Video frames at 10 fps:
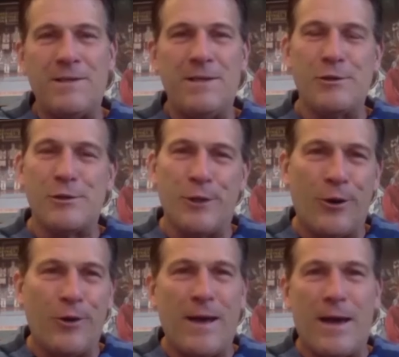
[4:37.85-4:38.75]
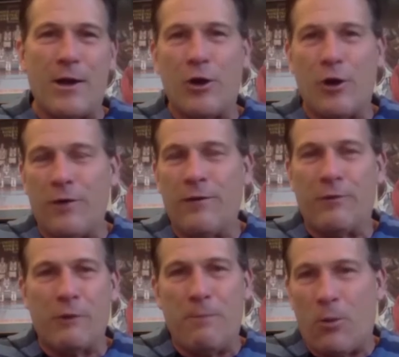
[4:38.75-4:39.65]
He just learned how to guard the
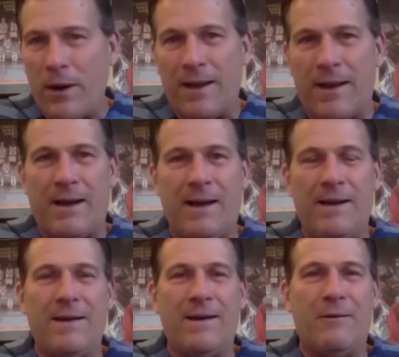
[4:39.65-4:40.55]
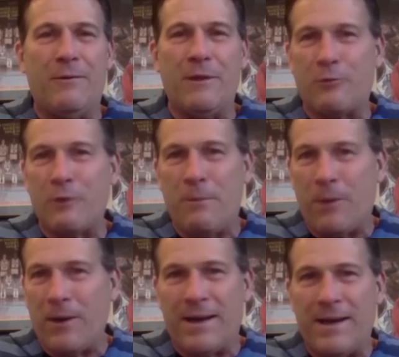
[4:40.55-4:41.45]
three-point line when the
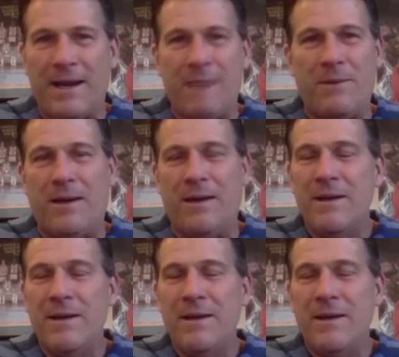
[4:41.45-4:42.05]
three-point line came in.